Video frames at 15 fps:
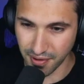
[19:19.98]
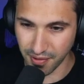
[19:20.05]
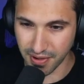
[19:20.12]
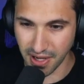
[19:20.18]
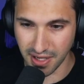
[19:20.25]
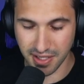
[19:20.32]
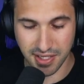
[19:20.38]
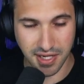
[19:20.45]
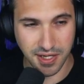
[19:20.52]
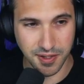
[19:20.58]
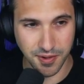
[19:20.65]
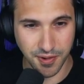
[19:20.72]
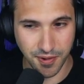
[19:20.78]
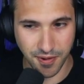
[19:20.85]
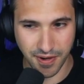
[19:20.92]
Okay,
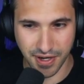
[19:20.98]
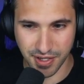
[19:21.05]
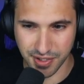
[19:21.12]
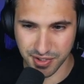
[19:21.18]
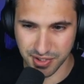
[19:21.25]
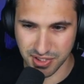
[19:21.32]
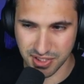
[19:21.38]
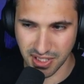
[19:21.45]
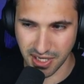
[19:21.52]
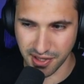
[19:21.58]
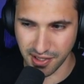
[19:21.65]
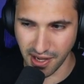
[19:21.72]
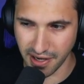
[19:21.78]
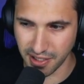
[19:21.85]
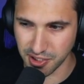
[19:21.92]
Kingler is... I
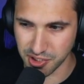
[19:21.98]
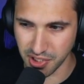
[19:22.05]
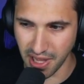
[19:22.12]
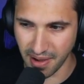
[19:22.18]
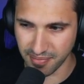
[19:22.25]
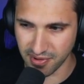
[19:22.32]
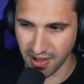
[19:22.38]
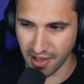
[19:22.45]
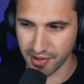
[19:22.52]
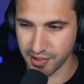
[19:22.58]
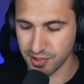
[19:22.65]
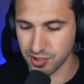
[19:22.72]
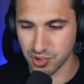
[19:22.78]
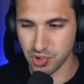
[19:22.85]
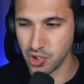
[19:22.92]
think I get slapped. I think
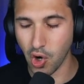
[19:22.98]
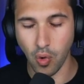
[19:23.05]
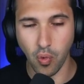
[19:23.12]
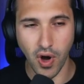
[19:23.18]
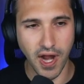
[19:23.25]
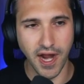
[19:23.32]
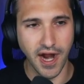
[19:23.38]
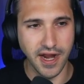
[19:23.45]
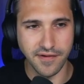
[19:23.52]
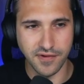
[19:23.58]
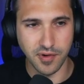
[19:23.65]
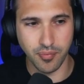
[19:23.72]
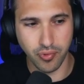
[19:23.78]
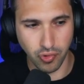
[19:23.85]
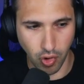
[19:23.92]
there's no way I even
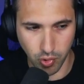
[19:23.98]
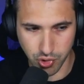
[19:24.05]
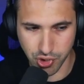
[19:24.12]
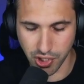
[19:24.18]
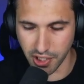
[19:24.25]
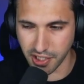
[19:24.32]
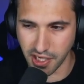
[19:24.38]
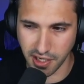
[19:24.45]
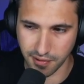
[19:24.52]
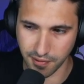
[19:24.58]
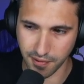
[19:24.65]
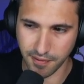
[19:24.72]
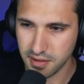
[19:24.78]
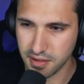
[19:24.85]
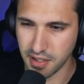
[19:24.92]
approach a
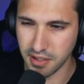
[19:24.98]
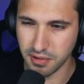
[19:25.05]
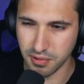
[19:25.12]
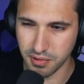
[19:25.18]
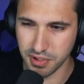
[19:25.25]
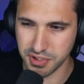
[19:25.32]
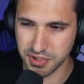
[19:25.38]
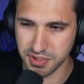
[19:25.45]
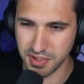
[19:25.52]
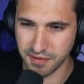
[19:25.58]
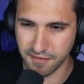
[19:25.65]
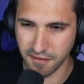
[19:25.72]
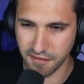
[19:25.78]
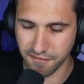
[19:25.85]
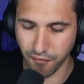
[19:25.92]
Kingler. Kingler is...
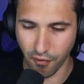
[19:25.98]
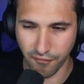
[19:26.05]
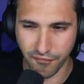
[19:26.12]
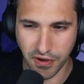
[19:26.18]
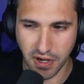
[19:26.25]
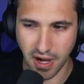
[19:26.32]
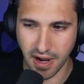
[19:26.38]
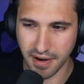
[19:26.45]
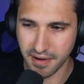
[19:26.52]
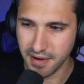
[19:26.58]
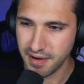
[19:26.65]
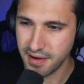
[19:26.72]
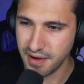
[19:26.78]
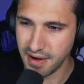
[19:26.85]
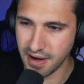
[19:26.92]
It's 4 feet high
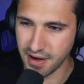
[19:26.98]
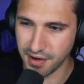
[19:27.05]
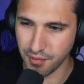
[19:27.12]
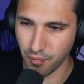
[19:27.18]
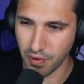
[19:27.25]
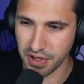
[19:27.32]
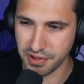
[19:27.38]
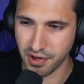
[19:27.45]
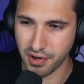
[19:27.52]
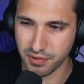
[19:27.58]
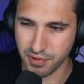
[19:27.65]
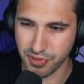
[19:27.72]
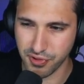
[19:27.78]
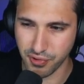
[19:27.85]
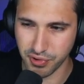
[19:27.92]
and weighs
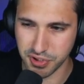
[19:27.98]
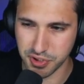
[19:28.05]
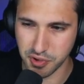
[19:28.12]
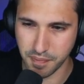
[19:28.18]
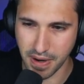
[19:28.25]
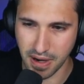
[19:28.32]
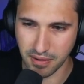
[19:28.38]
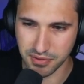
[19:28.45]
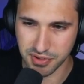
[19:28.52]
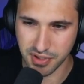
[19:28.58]
132 pounds